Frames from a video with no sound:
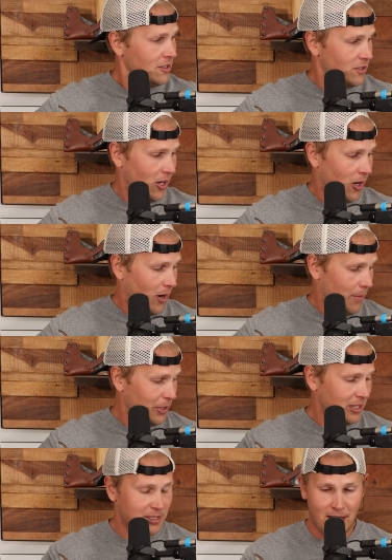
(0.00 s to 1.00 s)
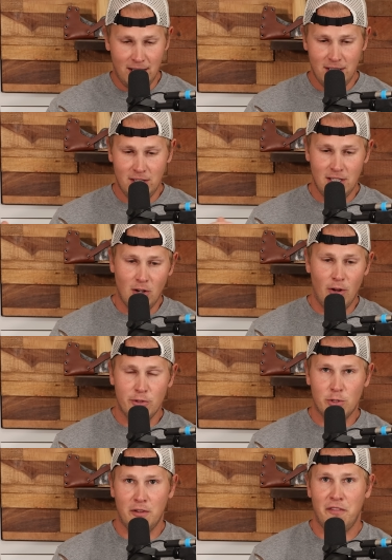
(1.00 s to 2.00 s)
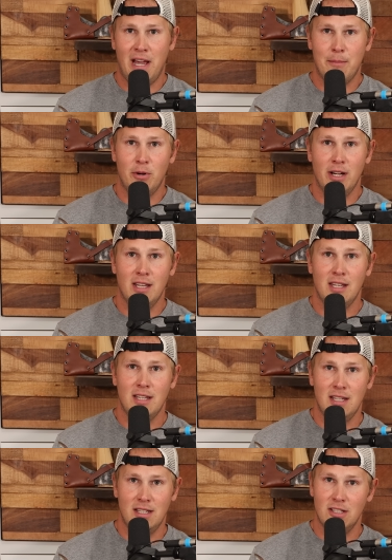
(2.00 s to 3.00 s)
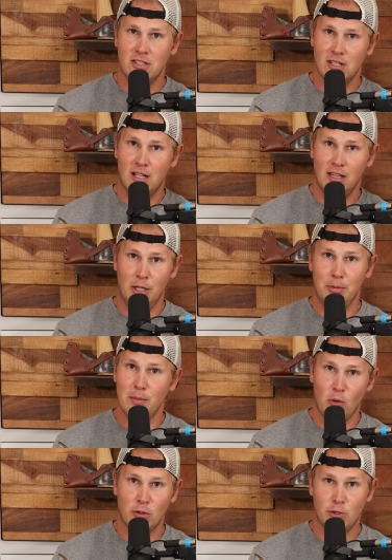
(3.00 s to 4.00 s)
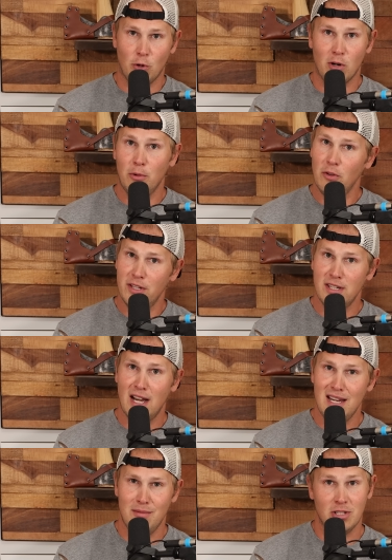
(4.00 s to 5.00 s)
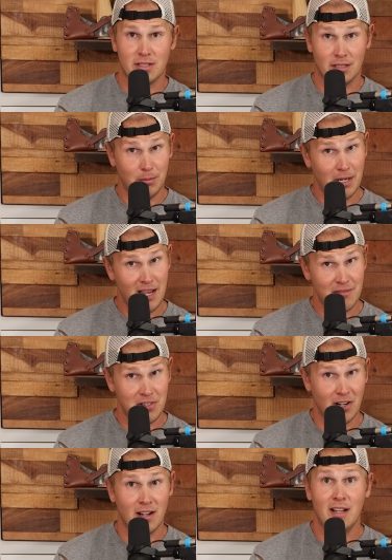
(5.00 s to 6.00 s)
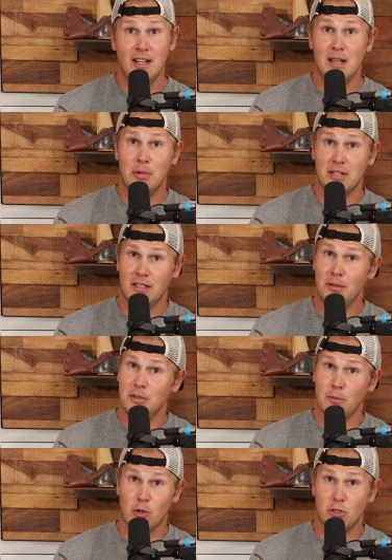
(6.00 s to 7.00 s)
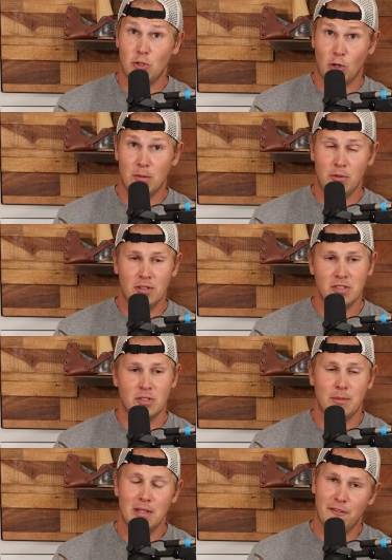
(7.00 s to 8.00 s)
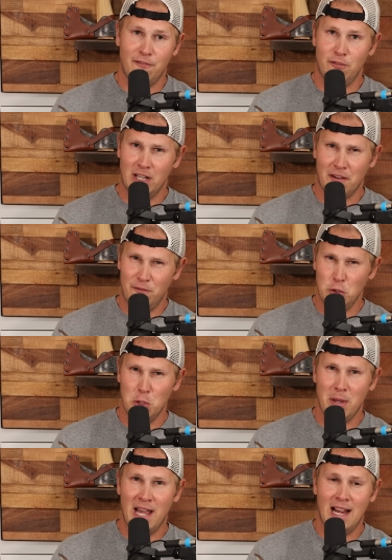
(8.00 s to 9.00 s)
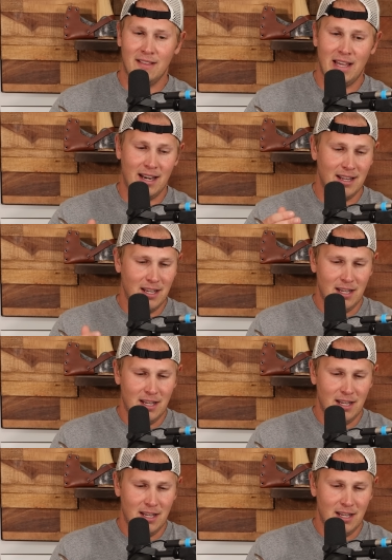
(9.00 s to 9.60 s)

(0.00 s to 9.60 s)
So I'm pretty excited. The Ultra fabric is a little bit more durable than Dyneema. It's a little bit heavier, but it's a little bit more durable. So something like a food bag that,